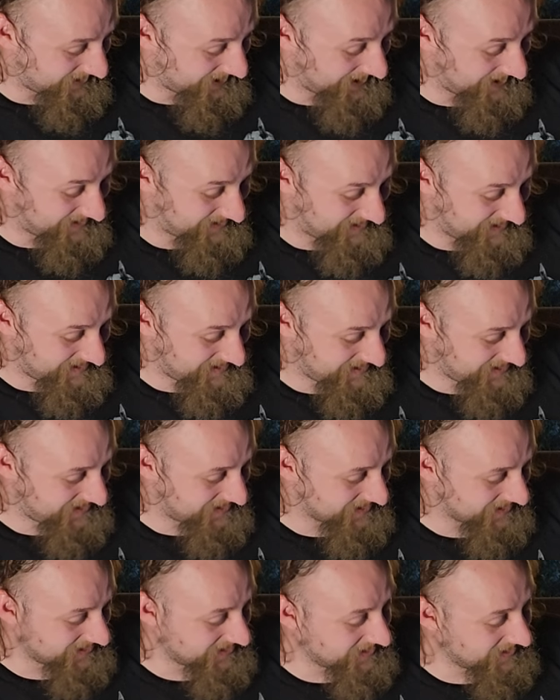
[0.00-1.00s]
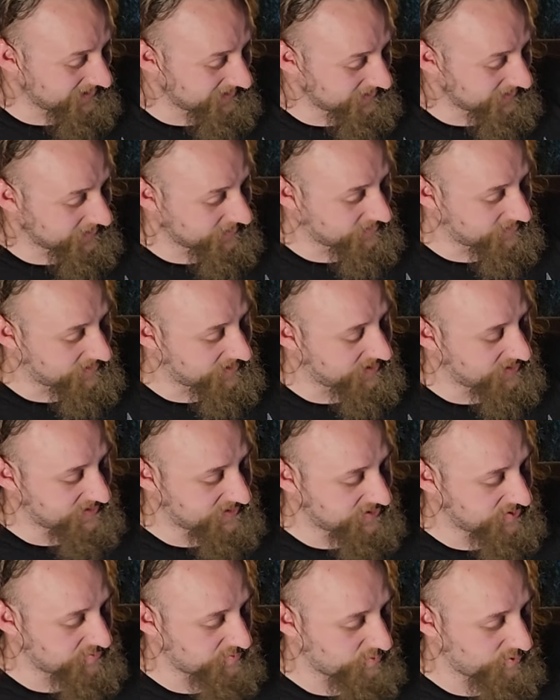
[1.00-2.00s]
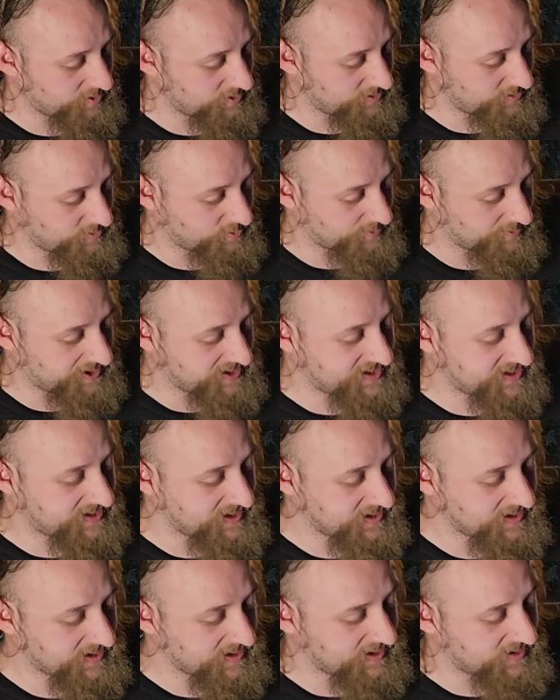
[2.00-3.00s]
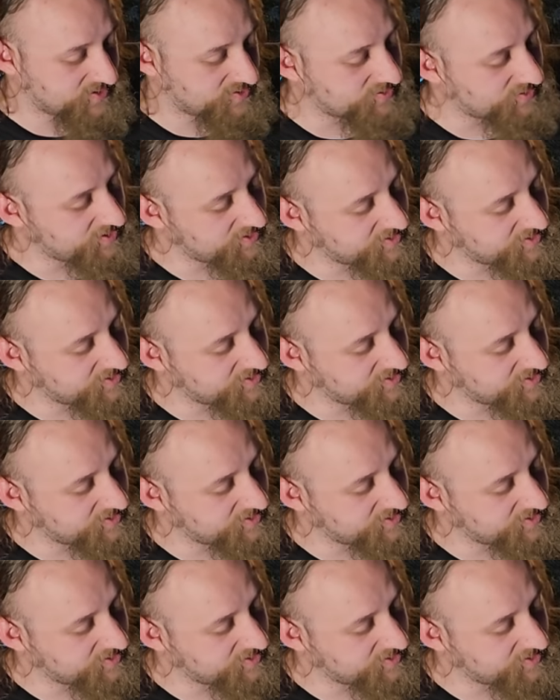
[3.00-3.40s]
Like this is this is really cool. This is like the history